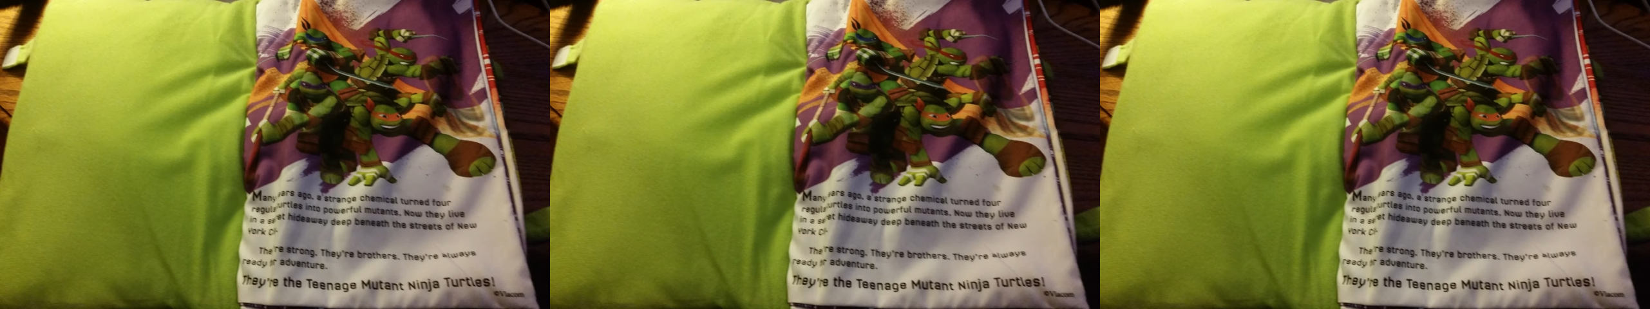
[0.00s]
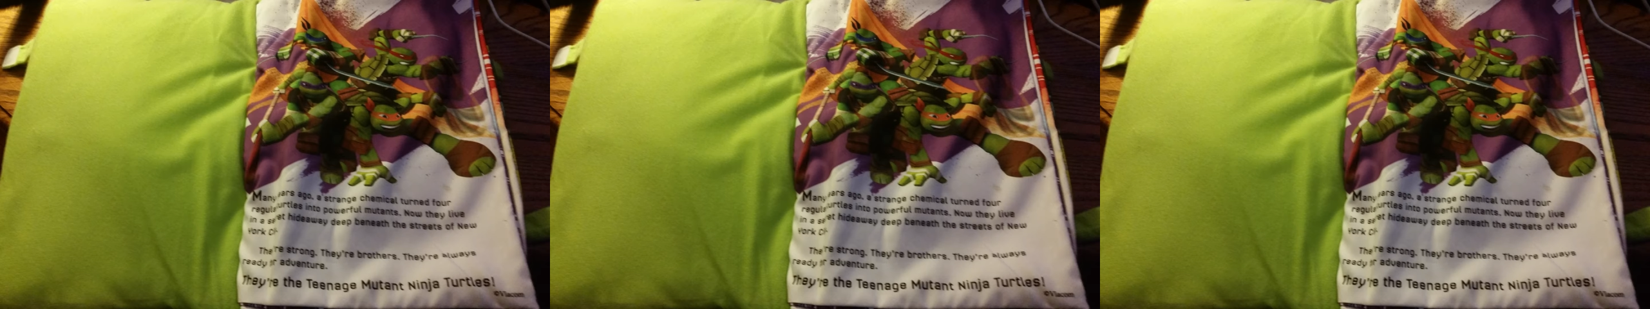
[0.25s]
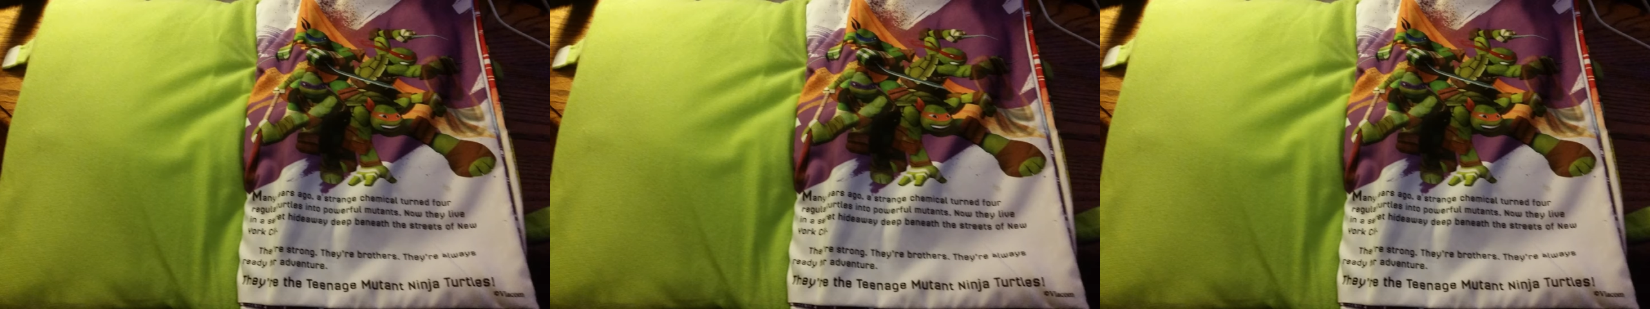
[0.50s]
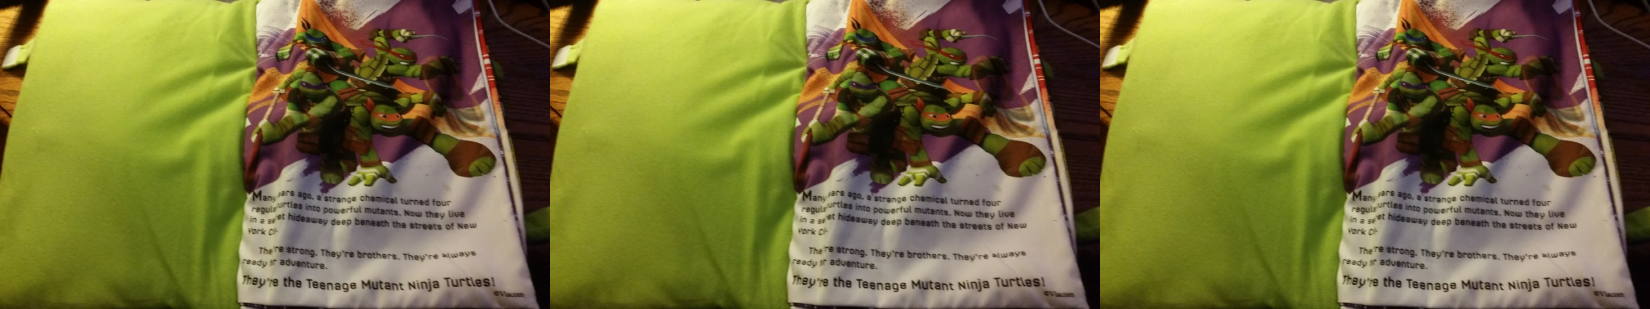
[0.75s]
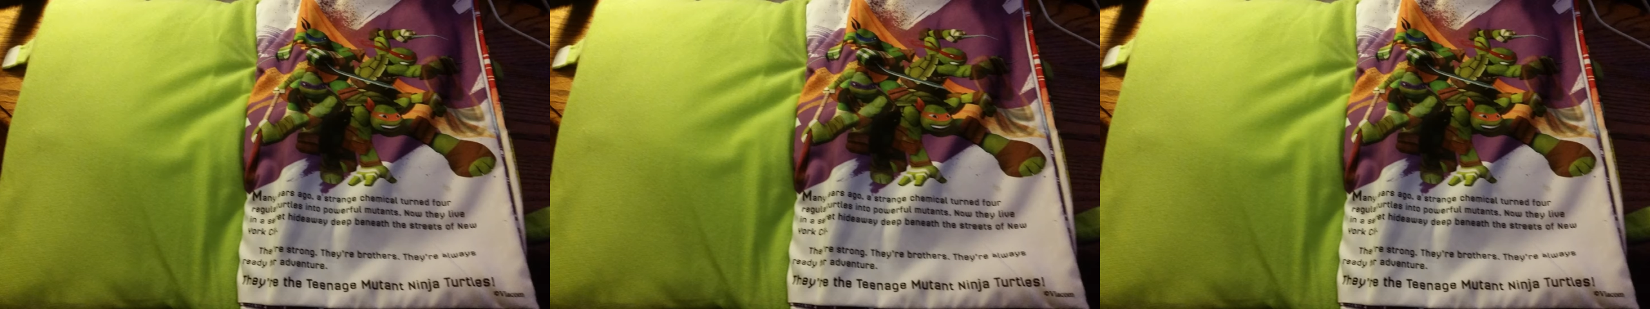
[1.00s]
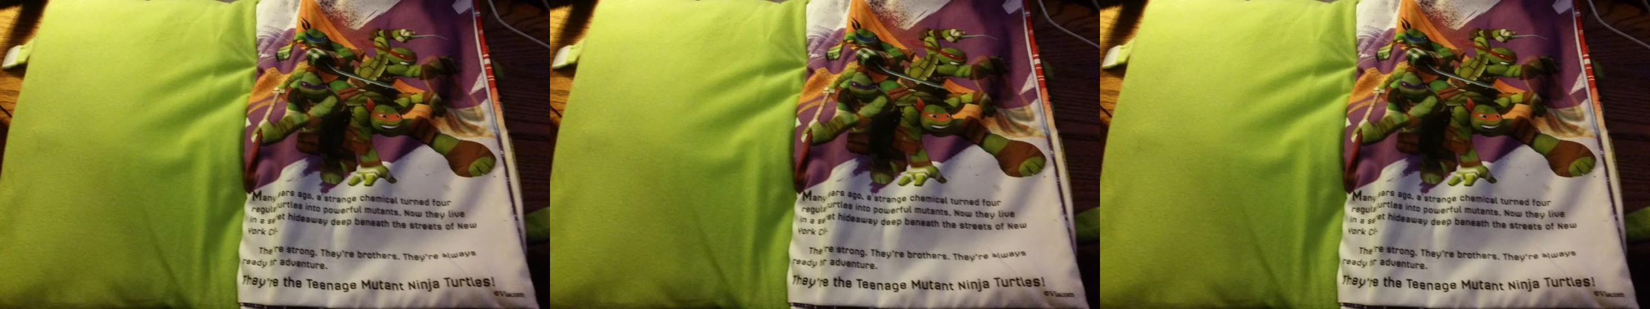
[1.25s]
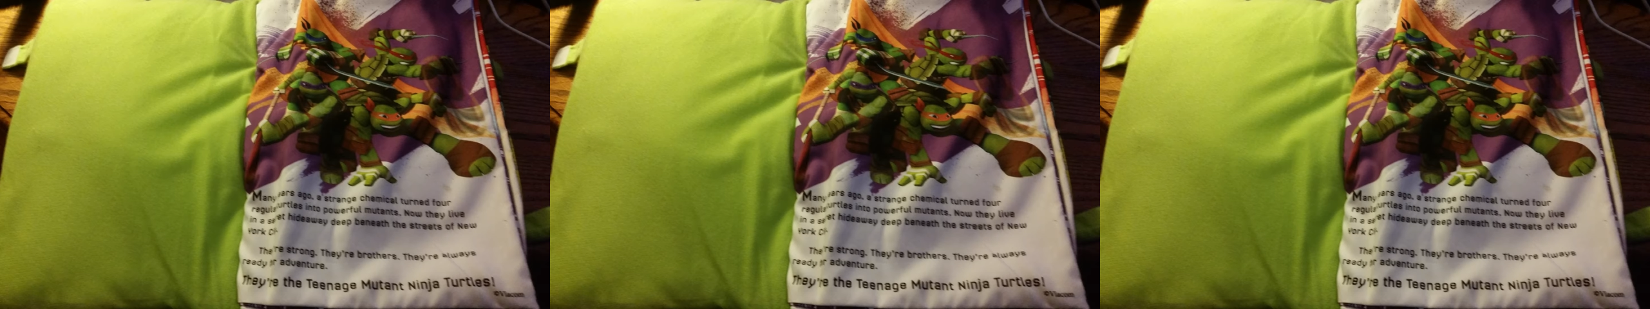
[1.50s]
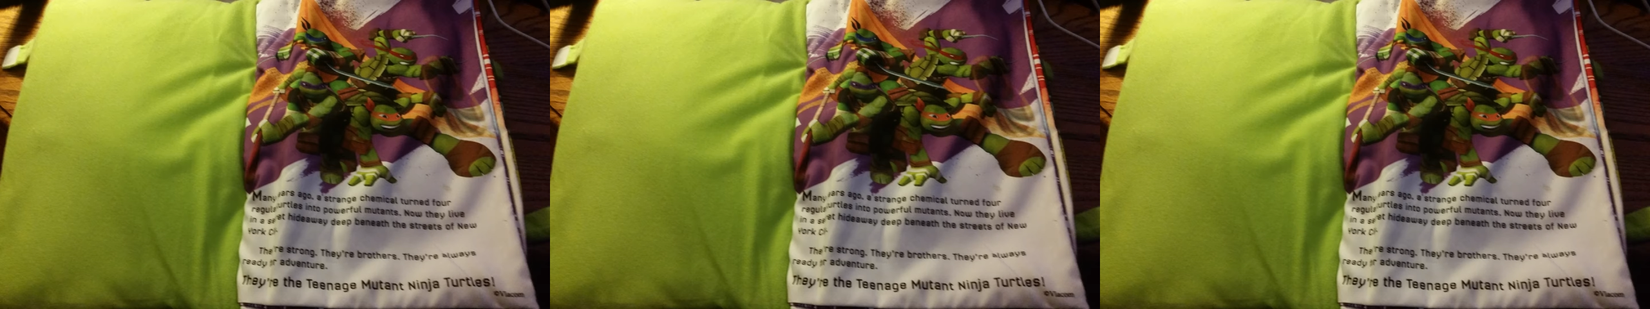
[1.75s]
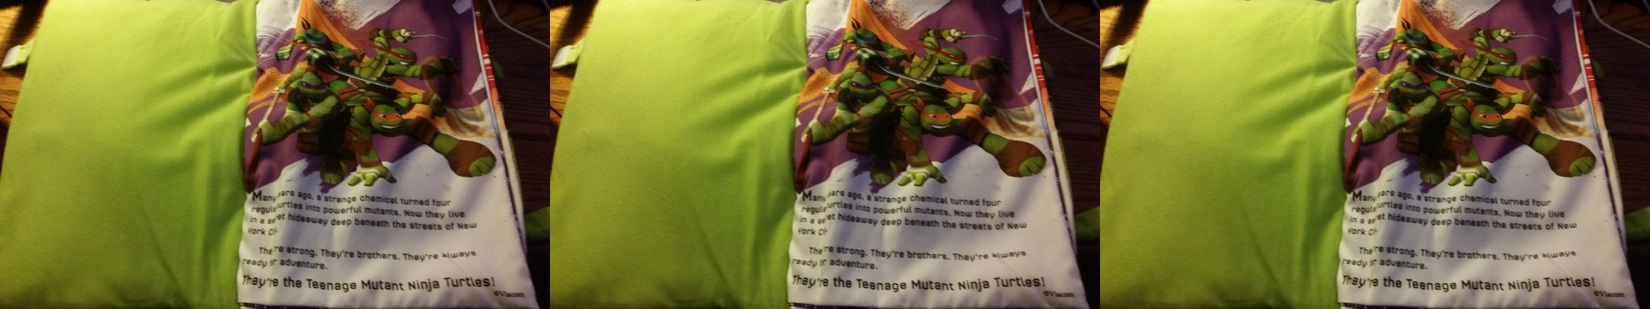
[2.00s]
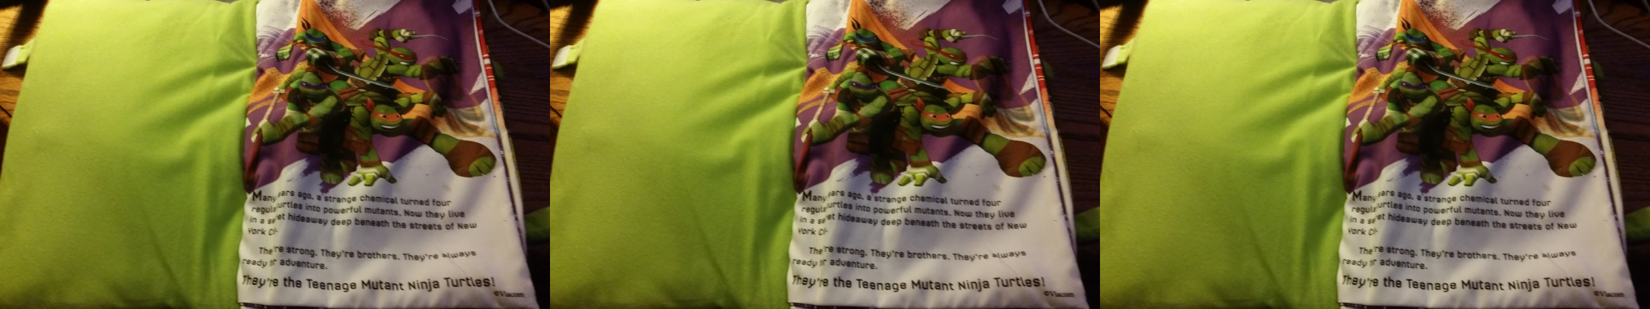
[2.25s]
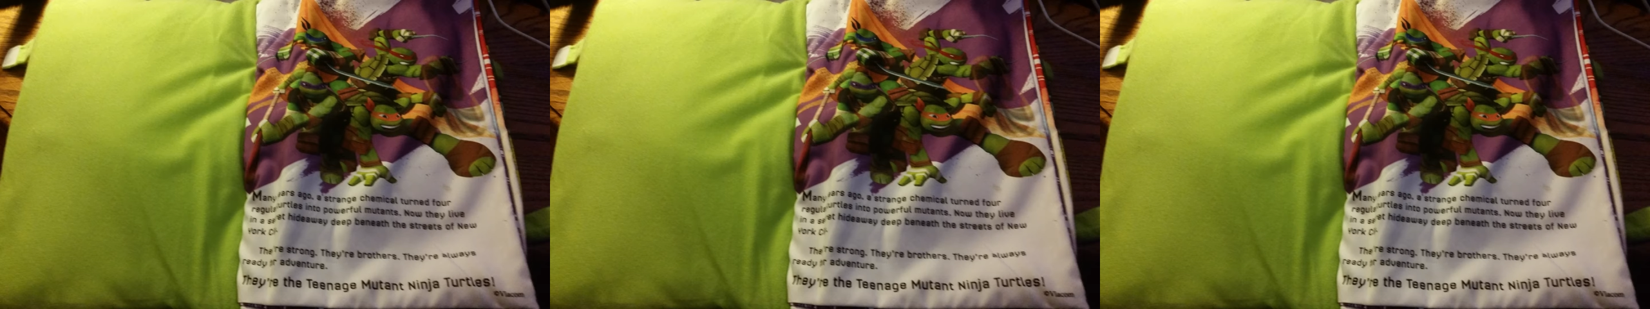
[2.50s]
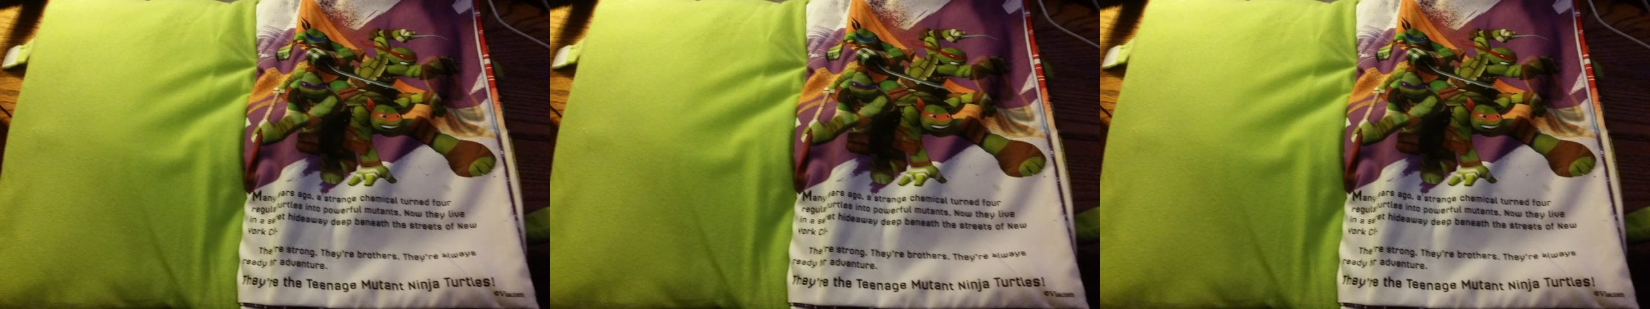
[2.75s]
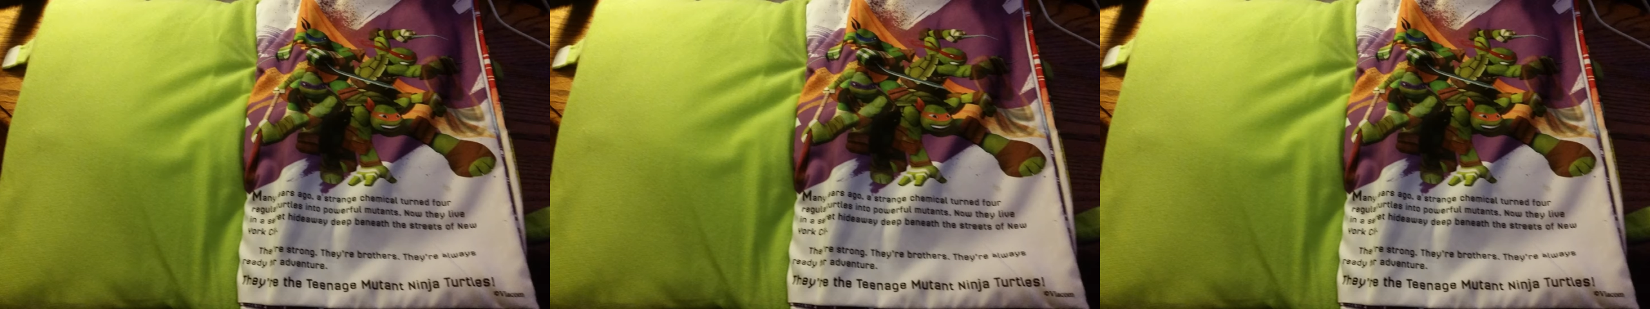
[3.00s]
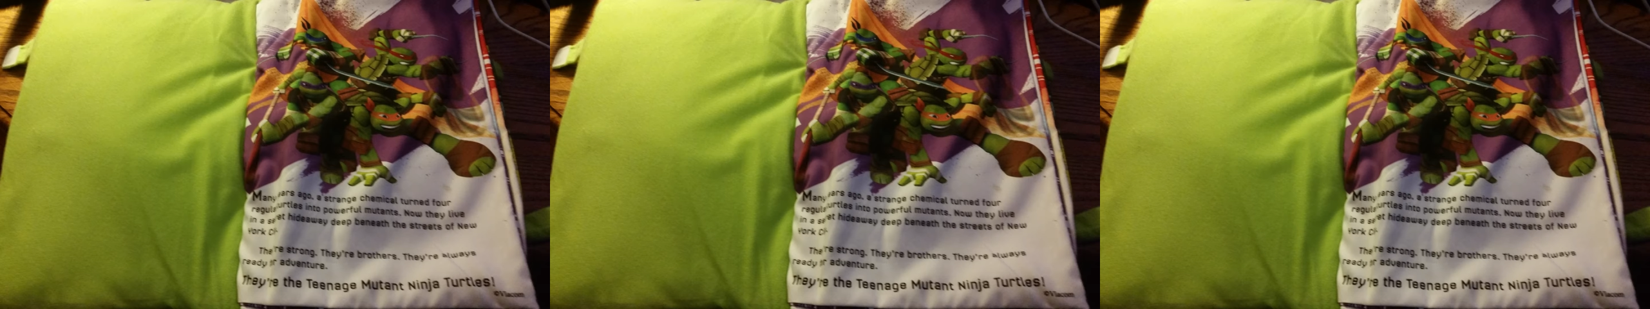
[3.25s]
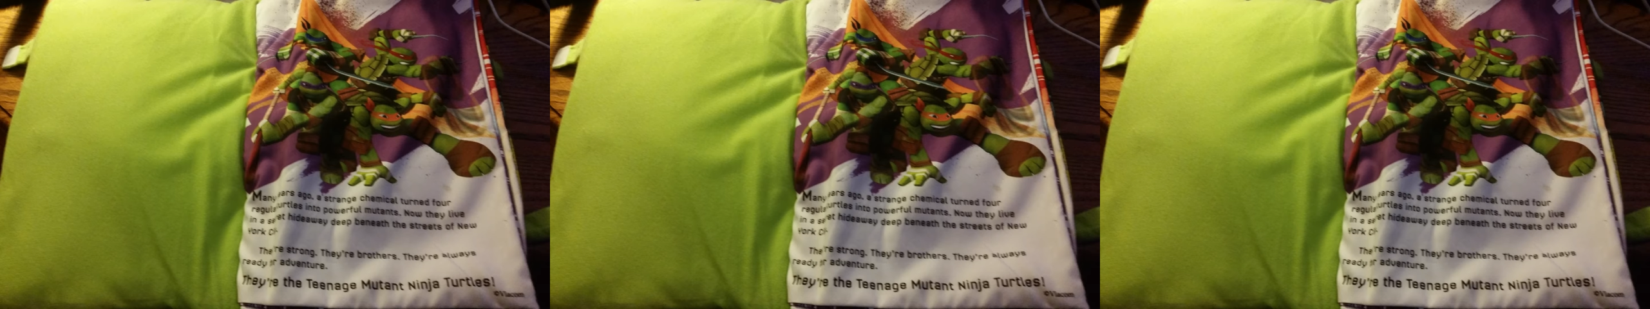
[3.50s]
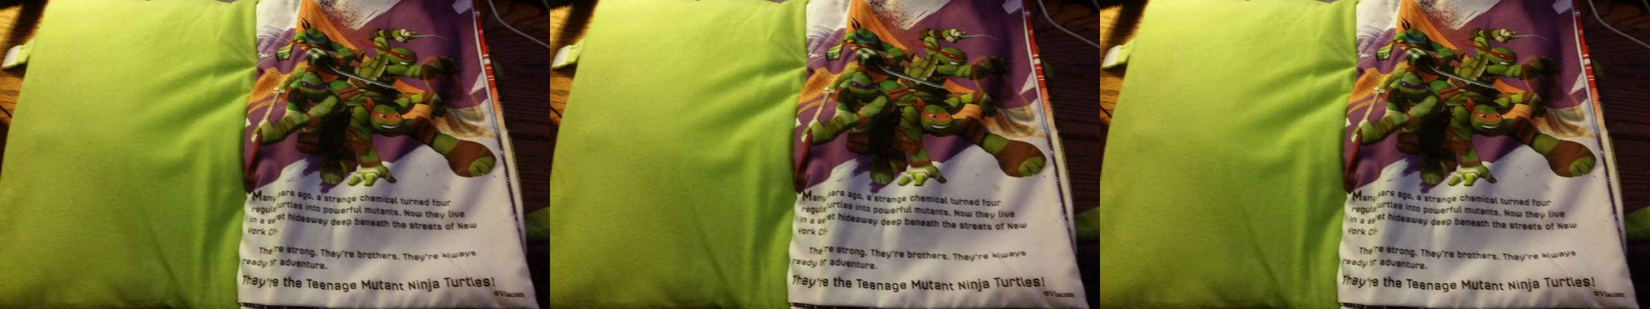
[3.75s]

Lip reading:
(no speaker visible)